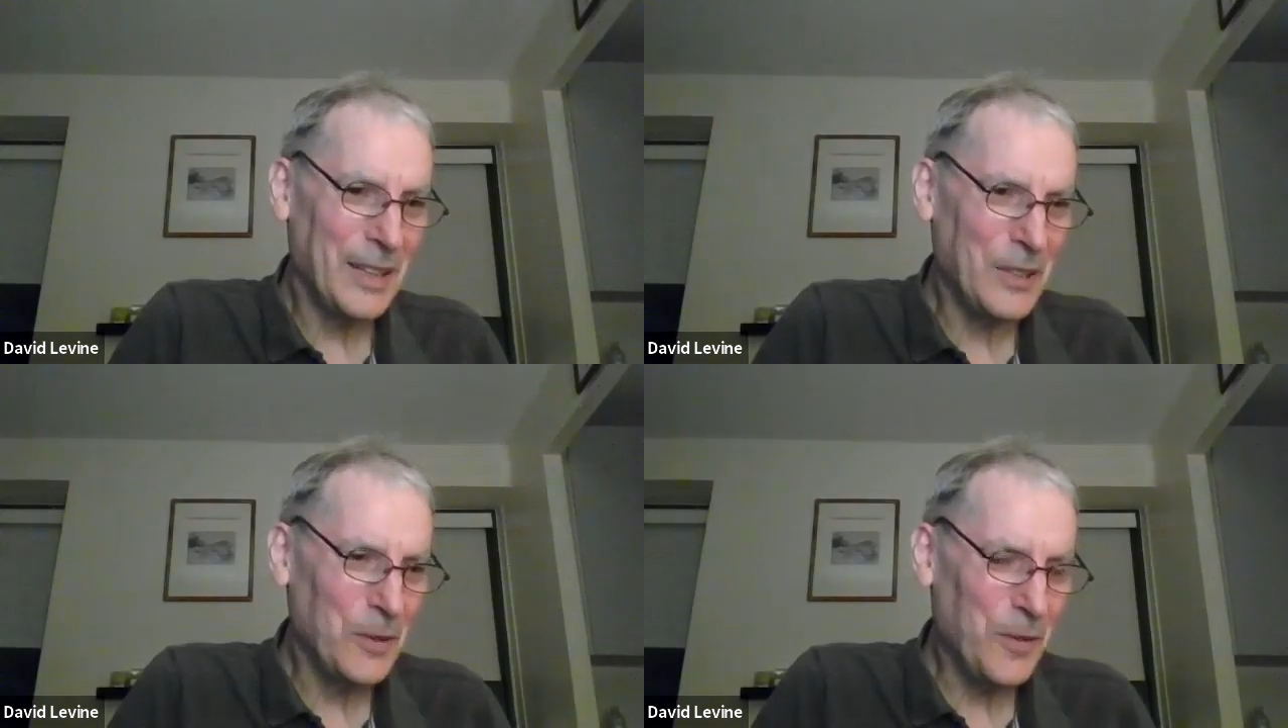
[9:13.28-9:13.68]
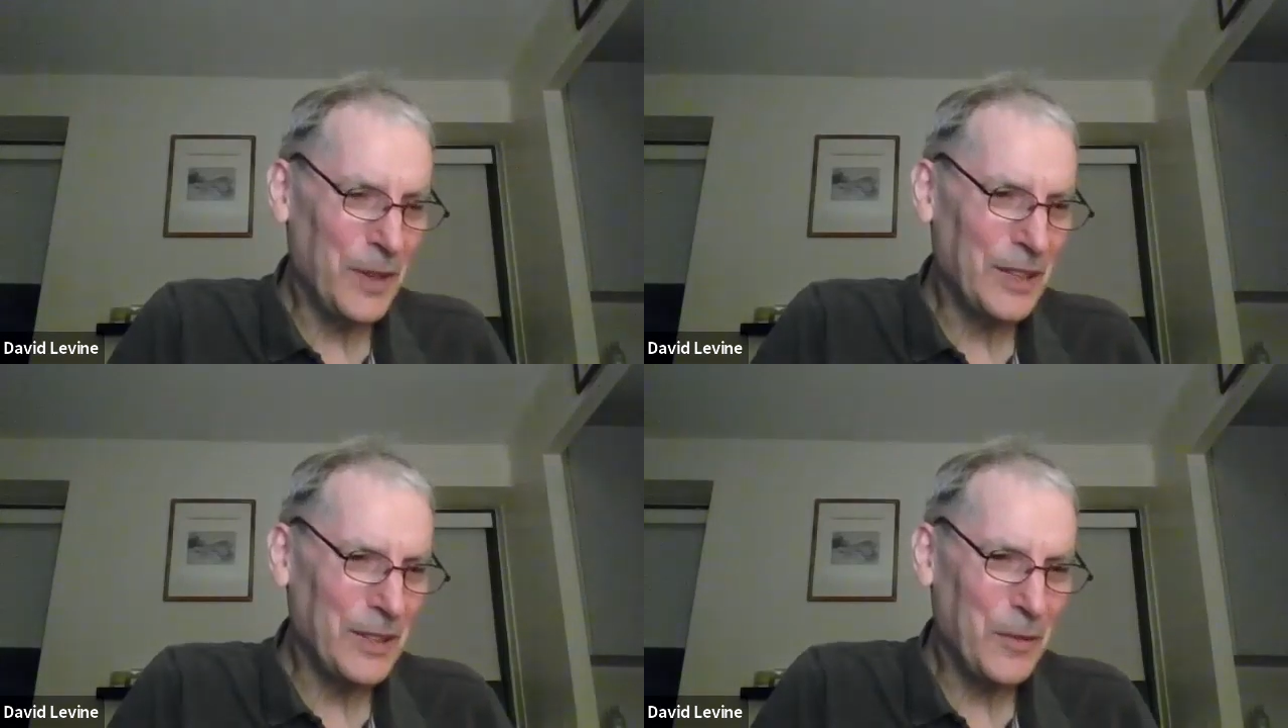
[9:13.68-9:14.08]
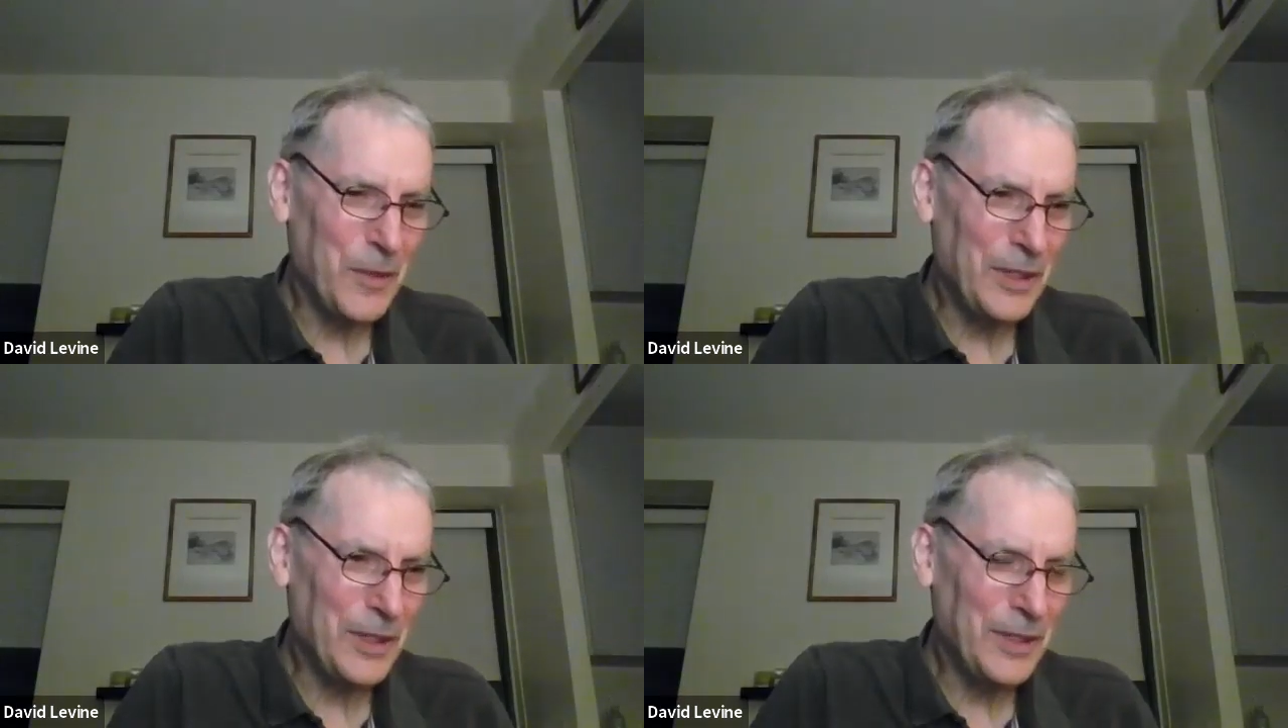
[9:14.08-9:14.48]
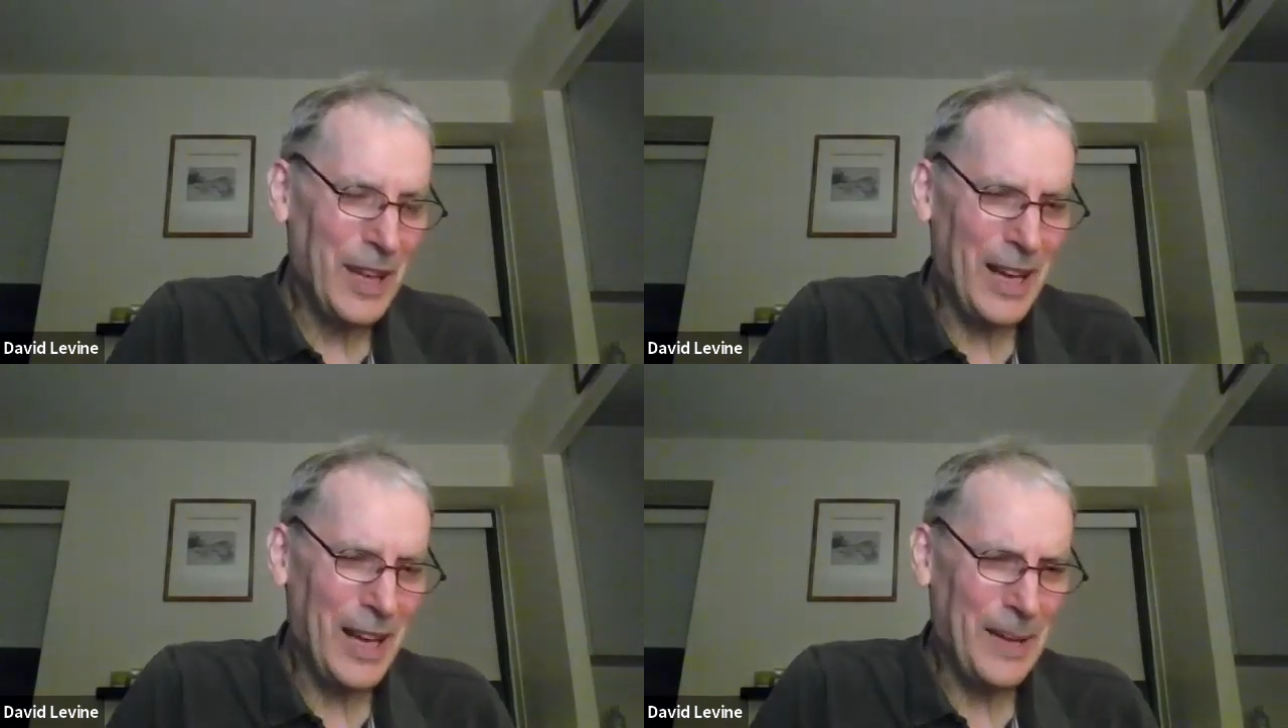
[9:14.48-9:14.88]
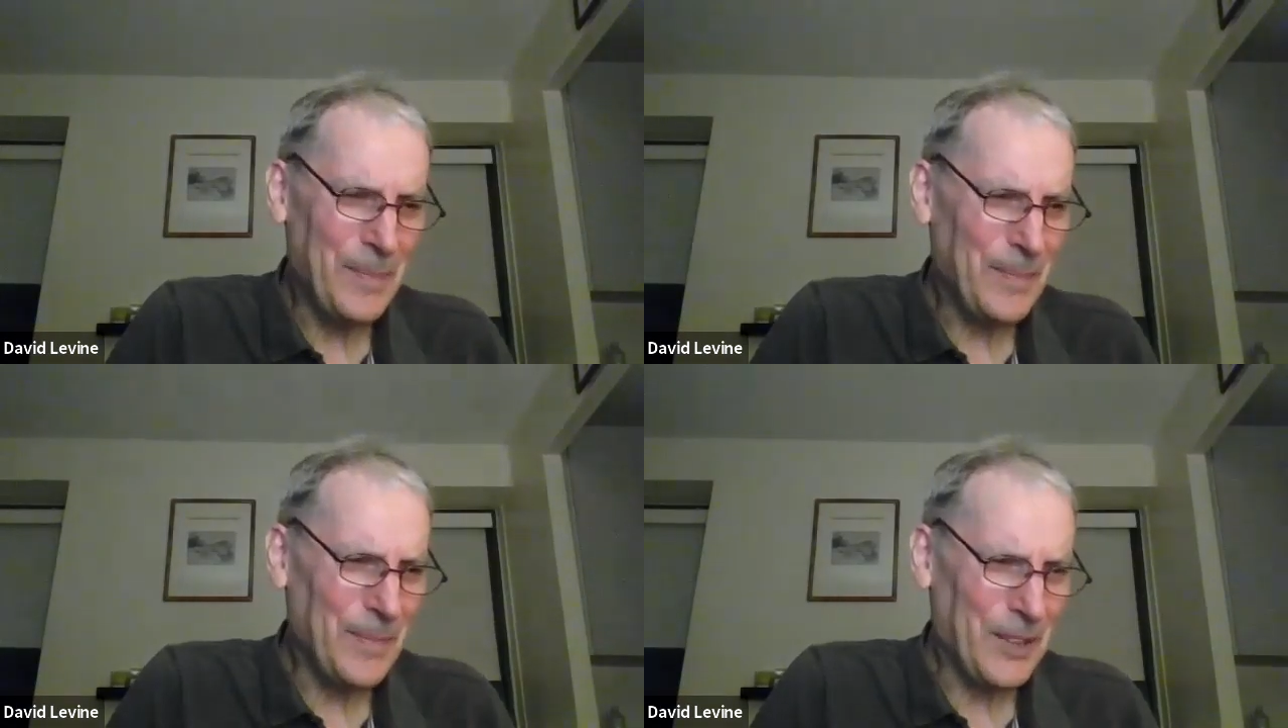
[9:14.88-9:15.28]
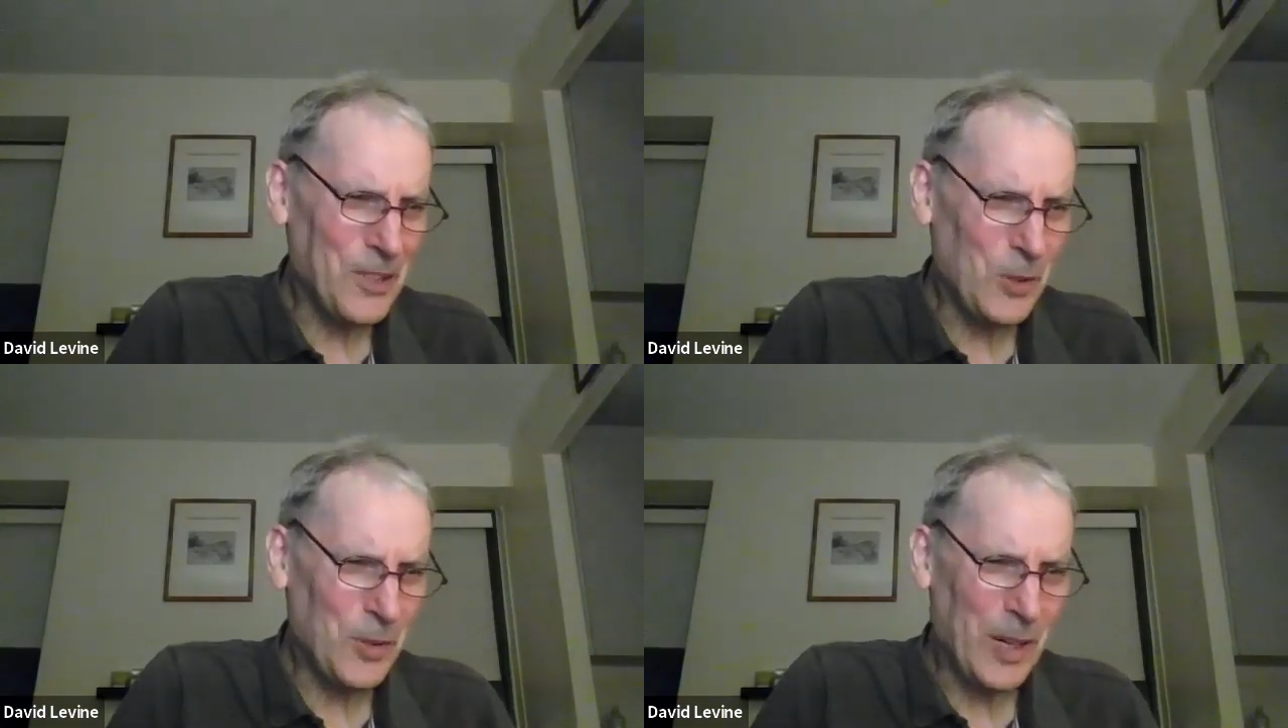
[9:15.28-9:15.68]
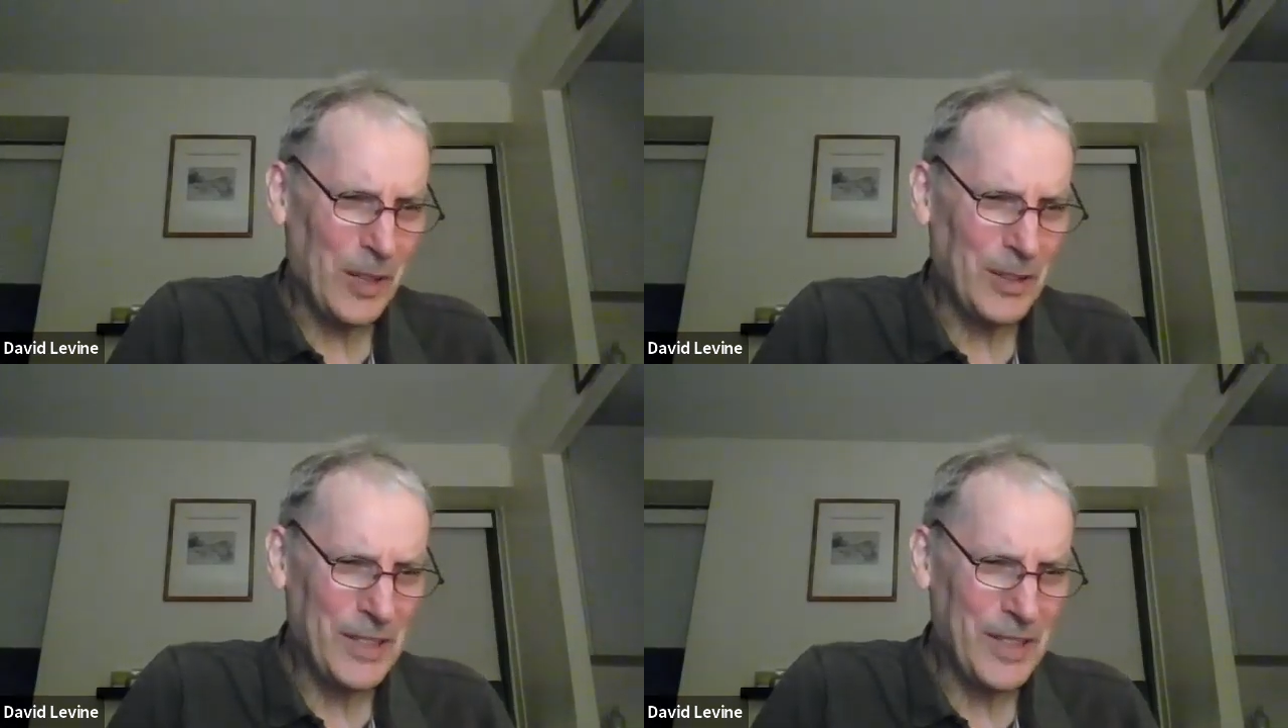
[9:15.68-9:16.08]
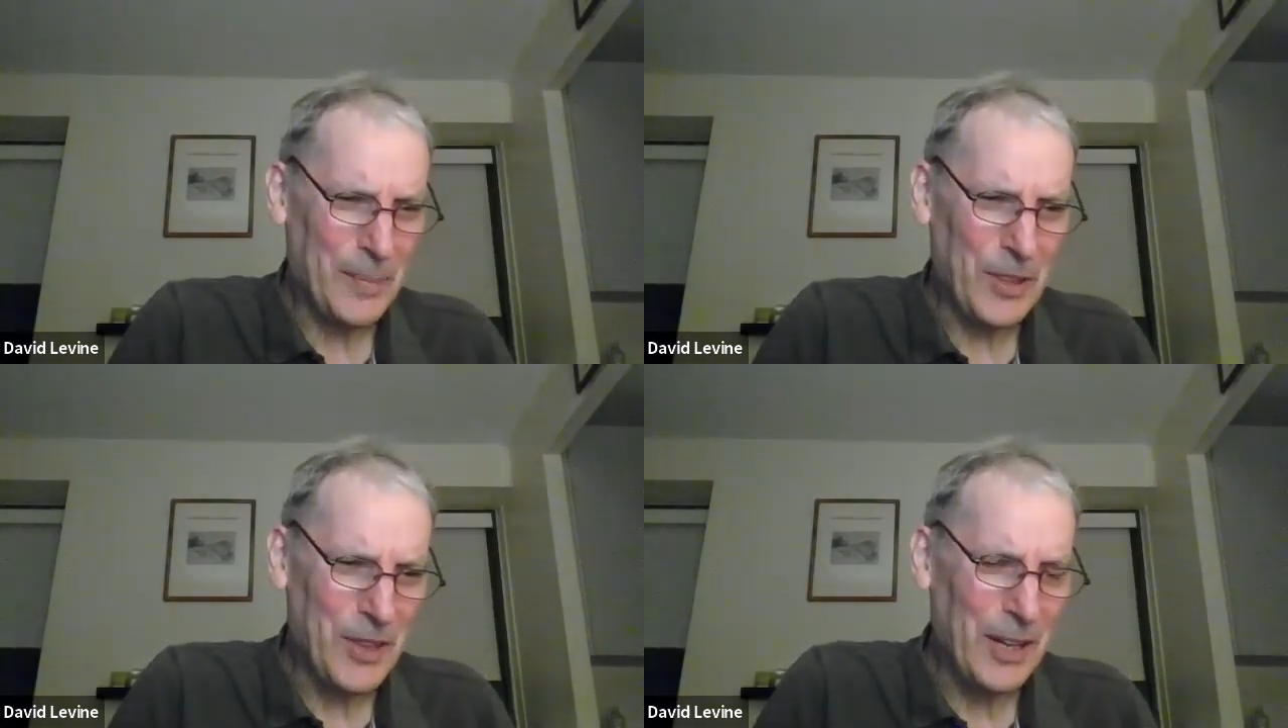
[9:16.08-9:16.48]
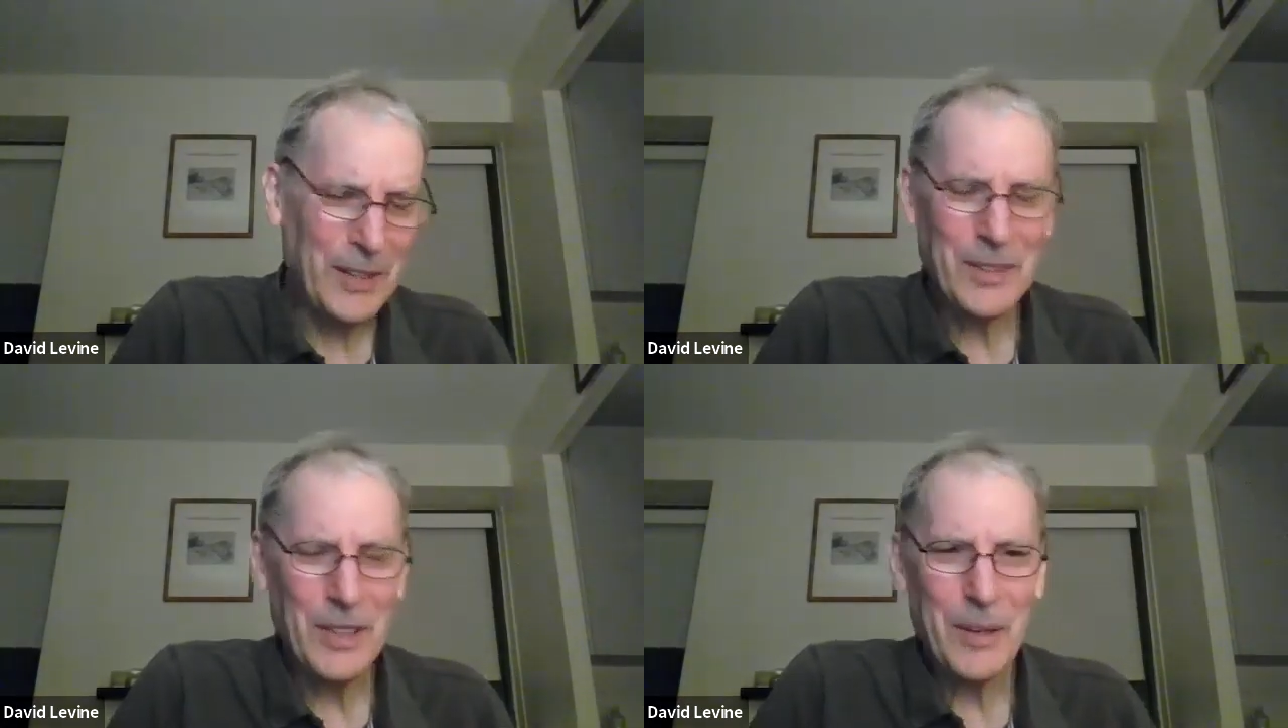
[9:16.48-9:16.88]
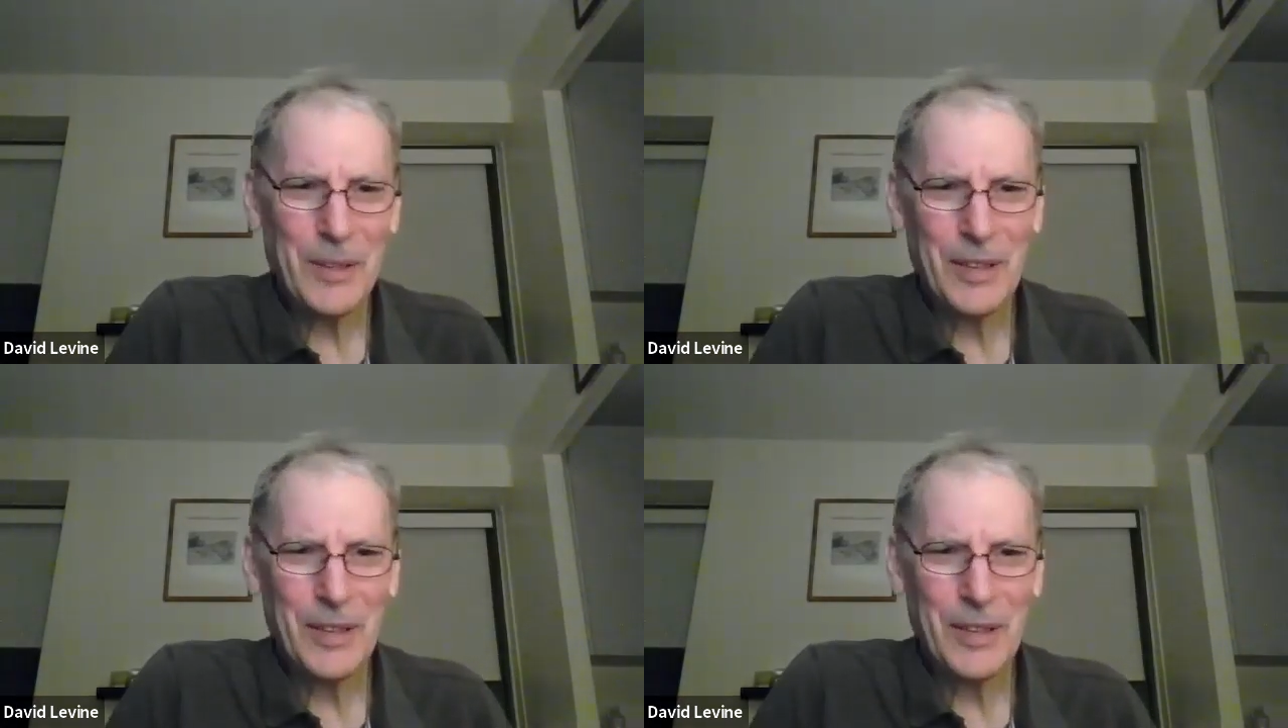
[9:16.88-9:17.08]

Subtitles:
do you feel that children are less empathetic than